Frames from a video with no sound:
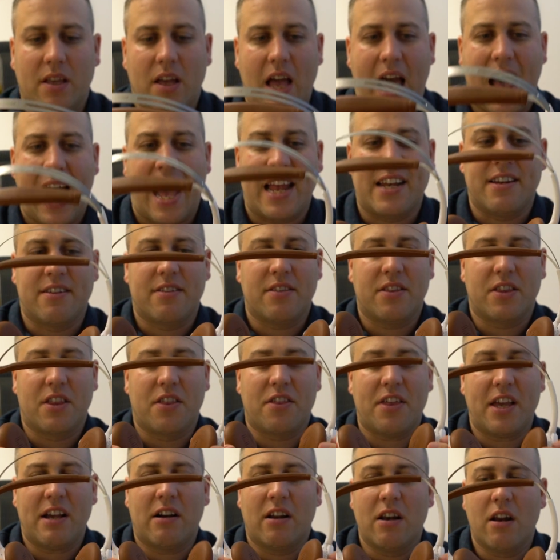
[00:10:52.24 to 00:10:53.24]
And the
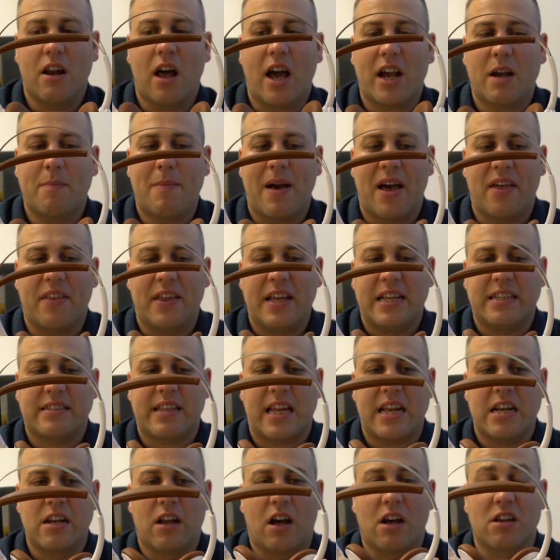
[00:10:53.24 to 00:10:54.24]
thing I like about these,
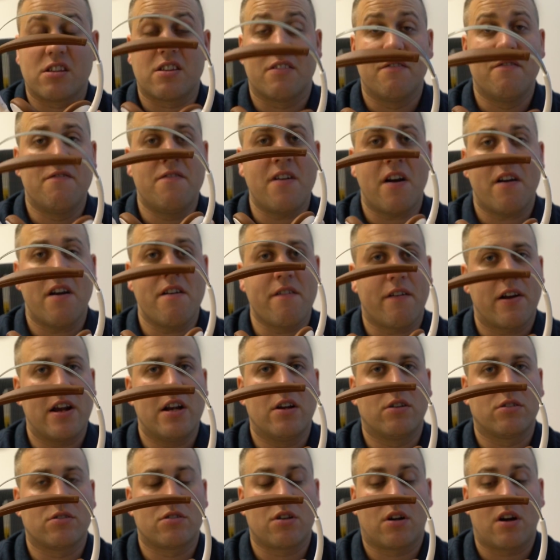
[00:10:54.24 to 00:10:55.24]
they last a very, very
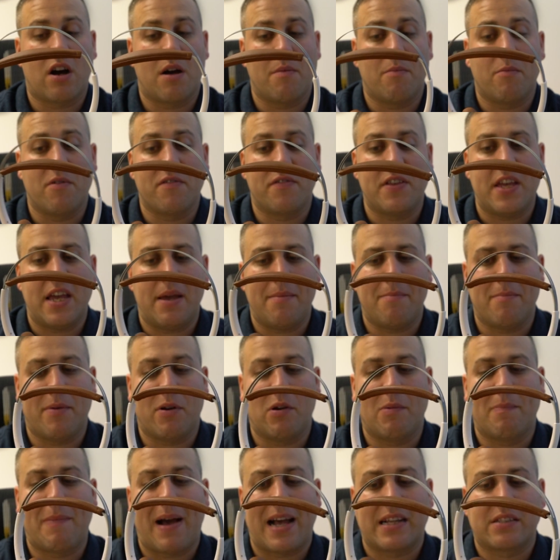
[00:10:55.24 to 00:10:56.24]
long time with the
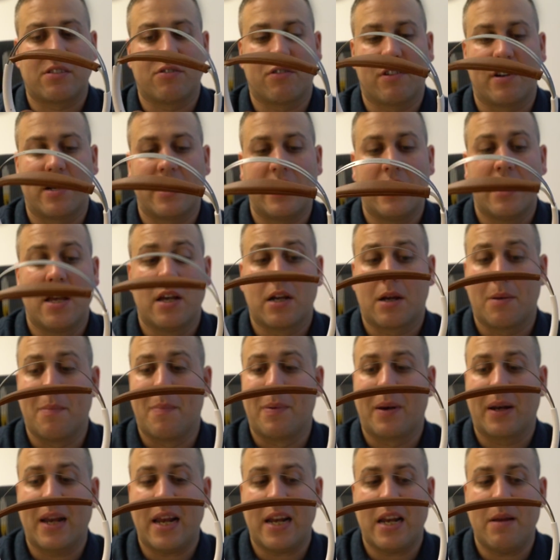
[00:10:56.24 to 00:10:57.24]
inbuilt battery.
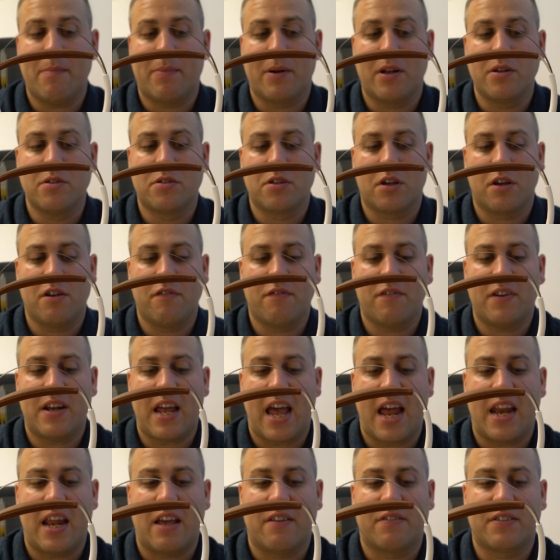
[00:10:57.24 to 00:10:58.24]
Completely Bluetooth and
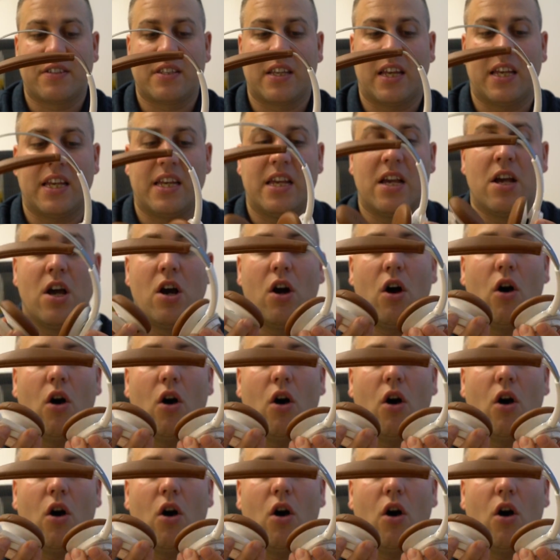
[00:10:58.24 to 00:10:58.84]
NFC.